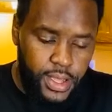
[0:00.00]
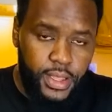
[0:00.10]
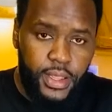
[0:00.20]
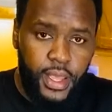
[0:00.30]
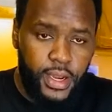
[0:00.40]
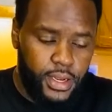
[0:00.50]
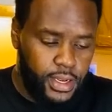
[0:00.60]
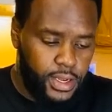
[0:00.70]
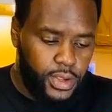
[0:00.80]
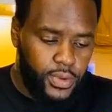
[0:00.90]
Then
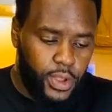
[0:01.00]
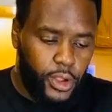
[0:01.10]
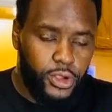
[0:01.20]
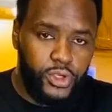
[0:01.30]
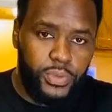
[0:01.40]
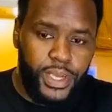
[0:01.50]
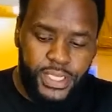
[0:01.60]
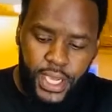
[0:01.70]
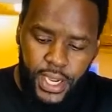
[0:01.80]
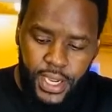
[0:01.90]
we are going to
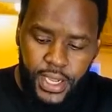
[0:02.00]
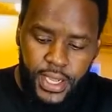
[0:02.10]
measure